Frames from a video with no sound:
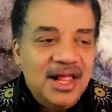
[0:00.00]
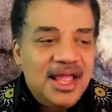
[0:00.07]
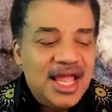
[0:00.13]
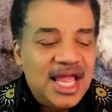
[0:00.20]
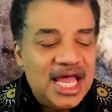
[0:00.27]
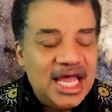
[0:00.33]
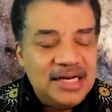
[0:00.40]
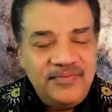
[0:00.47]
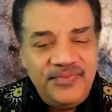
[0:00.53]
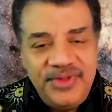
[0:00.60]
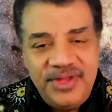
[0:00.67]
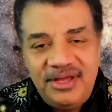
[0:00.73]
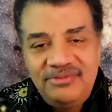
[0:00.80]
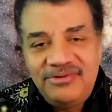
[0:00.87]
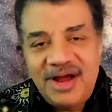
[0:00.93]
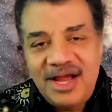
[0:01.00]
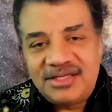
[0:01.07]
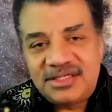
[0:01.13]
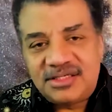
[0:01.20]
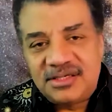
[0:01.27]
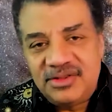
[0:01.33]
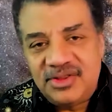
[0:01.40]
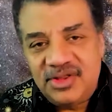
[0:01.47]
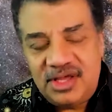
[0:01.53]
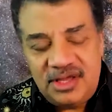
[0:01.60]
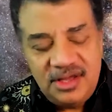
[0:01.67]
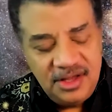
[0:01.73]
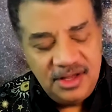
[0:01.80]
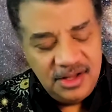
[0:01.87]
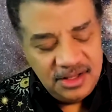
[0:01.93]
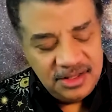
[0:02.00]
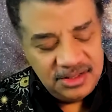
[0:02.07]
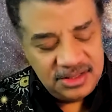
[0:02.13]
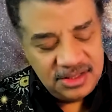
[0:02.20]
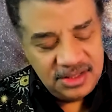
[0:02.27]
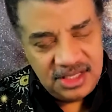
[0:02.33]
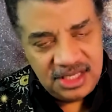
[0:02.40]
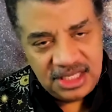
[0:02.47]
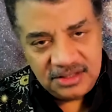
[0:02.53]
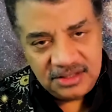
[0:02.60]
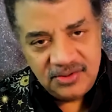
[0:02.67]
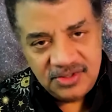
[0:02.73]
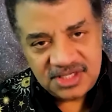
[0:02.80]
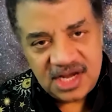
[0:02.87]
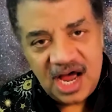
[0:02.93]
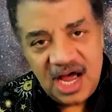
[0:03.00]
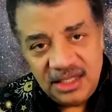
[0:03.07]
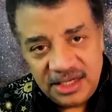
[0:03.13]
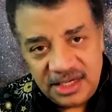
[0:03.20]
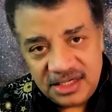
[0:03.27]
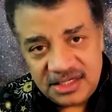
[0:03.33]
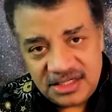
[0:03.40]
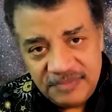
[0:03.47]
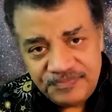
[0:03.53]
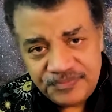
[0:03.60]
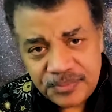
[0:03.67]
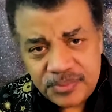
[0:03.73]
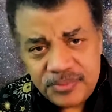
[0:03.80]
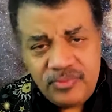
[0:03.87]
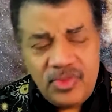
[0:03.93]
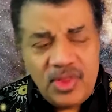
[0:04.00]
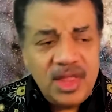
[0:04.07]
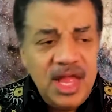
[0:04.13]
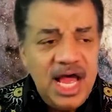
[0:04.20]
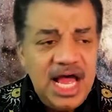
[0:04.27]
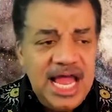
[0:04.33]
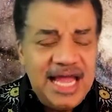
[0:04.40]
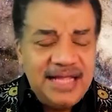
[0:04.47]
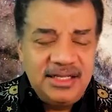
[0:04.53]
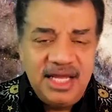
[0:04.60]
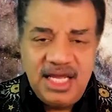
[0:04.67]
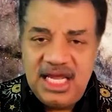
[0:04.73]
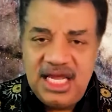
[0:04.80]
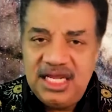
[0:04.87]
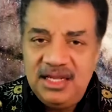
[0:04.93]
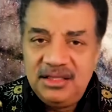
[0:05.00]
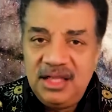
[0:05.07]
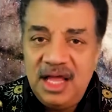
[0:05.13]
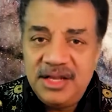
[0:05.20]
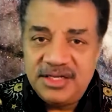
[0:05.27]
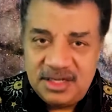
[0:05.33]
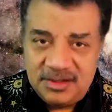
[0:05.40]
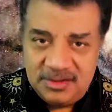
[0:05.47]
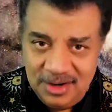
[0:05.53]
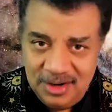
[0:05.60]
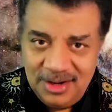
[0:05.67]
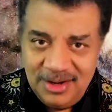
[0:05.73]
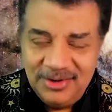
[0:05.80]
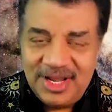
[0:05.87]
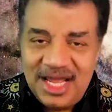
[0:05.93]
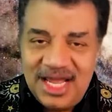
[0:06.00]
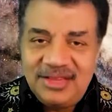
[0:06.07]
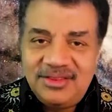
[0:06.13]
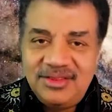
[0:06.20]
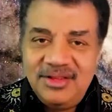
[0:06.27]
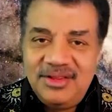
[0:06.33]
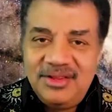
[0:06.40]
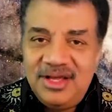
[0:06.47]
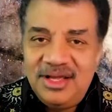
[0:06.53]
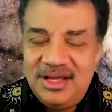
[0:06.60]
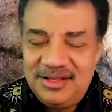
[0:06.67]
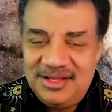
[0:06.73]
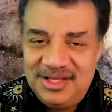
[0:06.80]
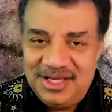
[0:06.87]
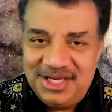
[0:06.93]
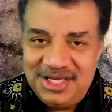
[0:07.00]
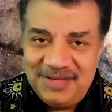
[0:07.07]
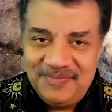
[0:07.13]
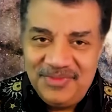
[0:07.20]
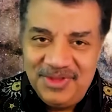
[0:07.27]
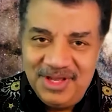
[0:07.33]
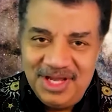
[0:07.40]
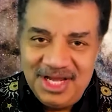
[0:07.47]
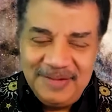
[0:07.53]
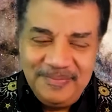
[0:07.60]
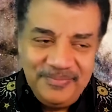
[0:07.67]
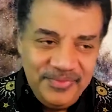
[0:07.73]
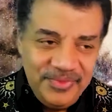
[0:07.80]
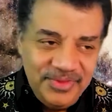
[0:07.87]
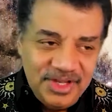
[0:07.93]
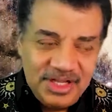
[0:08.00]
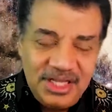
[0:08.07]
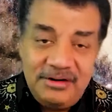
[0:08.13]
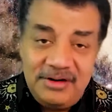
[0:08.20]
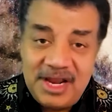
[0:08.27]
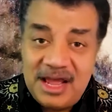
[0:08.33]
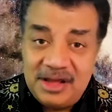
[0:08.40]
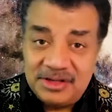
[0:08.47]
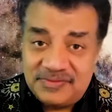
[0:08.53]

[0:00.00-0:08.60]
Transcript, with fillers: And he writes to his colleagues in London, okay, the clearinghouse